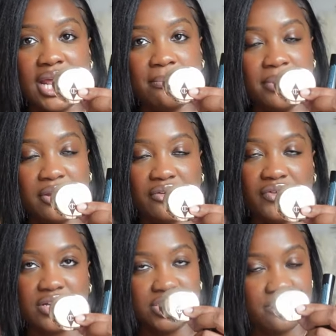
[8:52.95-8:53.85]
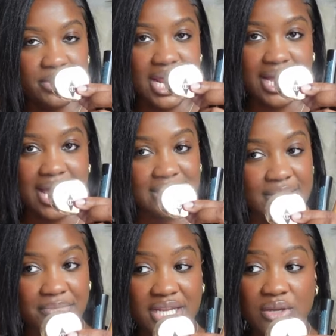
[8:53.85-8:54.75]
a bigger version, but I got the
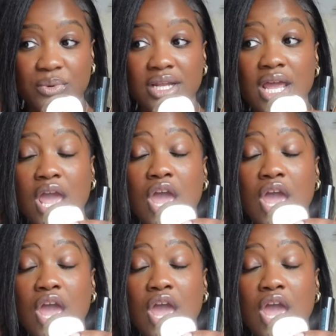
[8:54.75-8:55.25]
mini one.